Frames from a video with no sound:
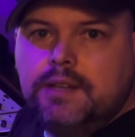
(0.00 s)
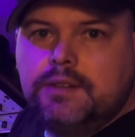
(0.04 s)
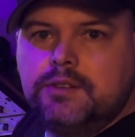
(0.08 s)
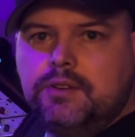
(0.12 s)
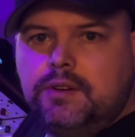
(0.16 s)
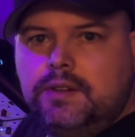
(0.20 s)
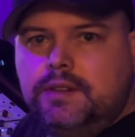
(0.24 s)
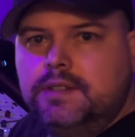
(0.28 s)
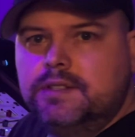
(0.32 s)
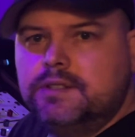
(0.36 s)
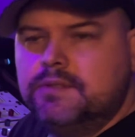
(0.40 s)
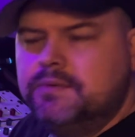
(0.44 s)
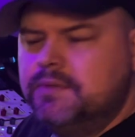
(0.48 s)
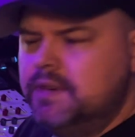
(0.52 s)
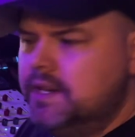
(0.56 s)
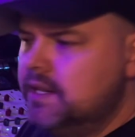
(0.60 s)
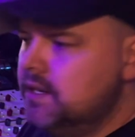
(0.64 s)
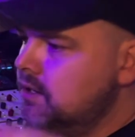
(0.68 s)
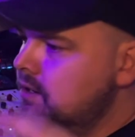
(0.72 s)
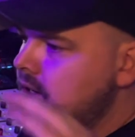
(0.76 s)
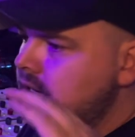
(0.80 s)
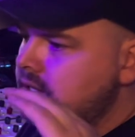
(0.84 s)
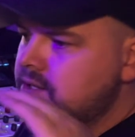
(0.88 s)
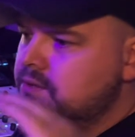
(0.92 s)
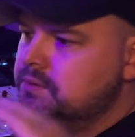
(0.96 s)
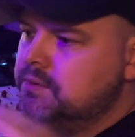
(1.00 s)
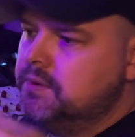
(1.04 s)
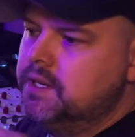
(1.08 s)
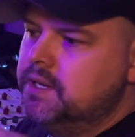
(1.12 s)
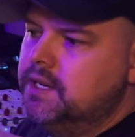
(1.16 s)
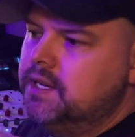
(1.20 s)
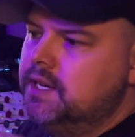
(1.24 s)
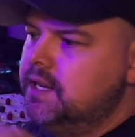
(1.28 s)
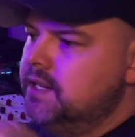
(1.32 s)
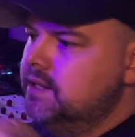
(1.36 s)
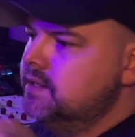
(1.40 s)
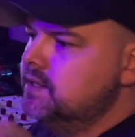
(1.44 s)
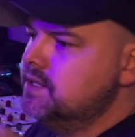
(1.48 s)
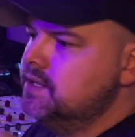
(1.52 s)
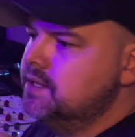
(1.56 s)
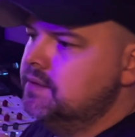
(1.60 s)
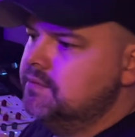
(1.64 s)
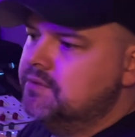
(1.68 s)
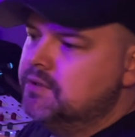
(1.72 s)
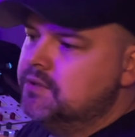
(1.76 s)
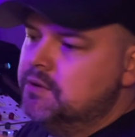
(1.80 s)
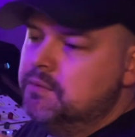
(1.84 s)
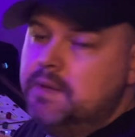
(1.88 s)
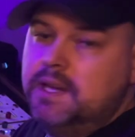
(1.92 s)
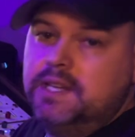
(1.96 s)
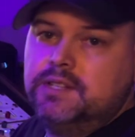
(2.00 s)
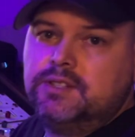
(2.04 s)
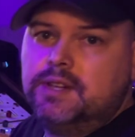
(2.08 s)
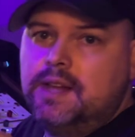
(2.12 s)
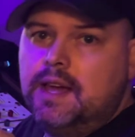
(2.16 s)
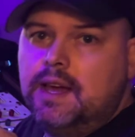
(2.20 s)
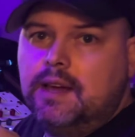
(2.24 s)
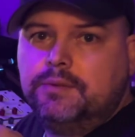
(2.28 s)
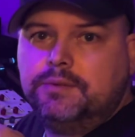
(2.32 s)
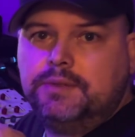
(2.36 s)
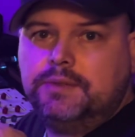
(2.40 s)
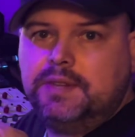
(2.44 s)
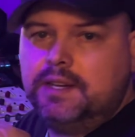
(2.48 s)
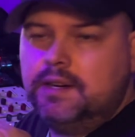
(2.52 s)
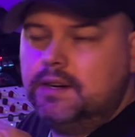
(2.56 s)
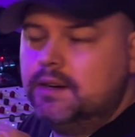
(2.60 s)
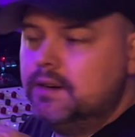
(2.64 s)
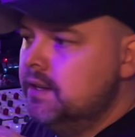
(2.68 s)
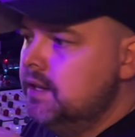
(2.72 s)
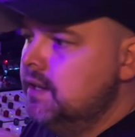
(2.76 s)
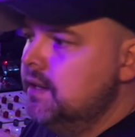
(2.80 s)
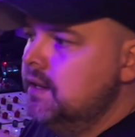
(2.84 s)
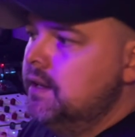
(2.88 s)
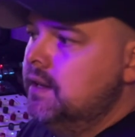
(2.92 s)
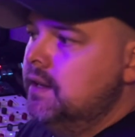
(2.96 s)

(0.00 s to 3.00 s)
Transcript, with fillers: during this video. I just wanted to get this information out there.